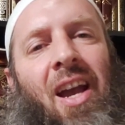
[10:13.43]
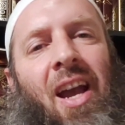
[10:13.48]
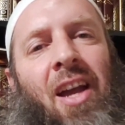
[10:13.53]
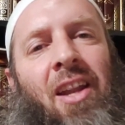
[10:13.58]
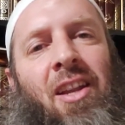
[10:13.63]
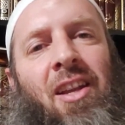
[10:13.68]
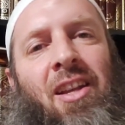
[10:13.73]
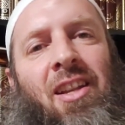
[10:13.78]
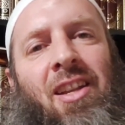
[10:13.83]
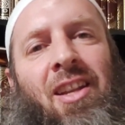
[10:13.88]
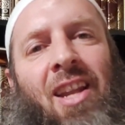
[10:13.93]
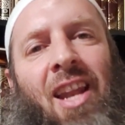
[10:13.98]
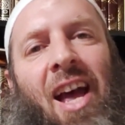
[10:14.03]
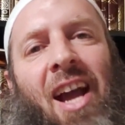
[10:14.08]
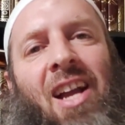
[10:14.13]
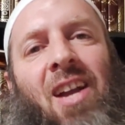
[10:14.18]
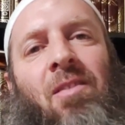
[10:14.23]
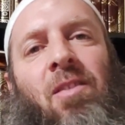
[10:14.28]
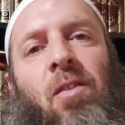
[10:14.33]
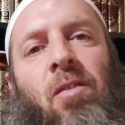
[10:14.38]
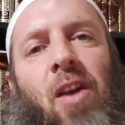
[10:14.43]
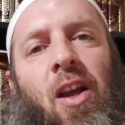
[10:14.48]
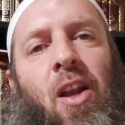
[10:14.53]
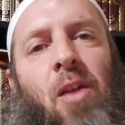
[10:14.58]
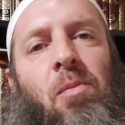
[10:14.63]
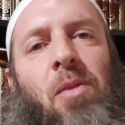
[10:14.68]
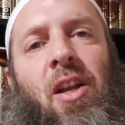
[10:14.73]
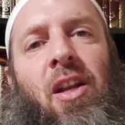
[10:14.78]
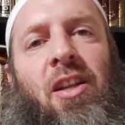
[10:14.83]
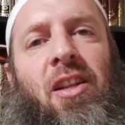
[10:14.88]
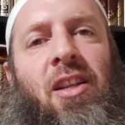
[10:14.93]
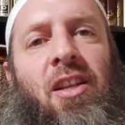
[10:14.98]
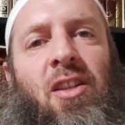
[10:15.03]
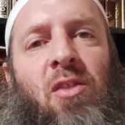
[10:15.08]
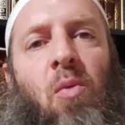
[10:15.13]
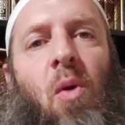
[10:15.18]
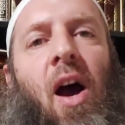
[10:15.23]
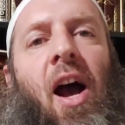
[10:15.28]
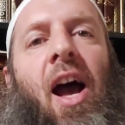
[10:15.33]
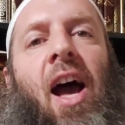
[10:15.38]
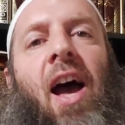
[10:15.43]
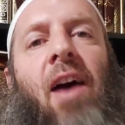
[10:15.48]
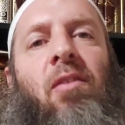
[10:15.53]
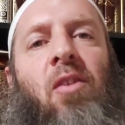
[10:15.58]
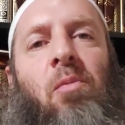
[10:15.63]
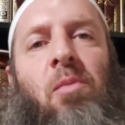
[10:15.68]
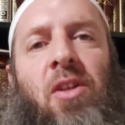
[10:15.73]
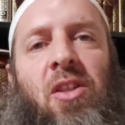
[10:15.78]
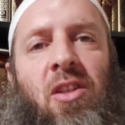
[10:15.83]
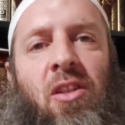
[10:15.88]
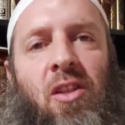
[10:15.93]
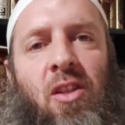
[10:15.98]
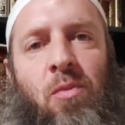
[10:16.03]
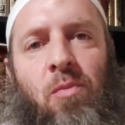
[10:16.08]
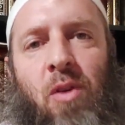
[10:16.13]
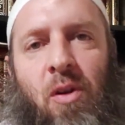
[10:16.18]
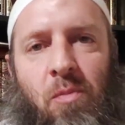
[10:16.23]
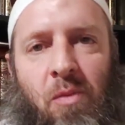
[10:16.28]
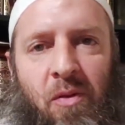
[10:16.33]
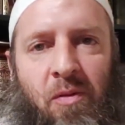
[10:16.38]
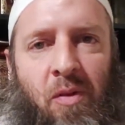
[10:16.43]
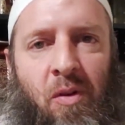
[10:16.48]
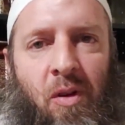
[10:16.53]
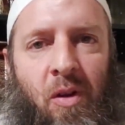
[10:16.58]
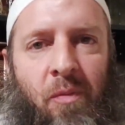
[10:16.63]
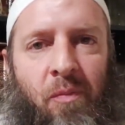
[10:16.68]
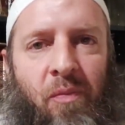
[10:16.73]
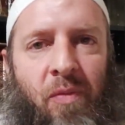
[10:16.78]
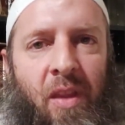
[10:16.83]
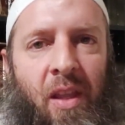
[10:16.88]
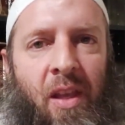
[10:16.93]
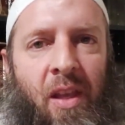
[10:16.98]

And the, the lack of availability is why I haven't mentioned this book before.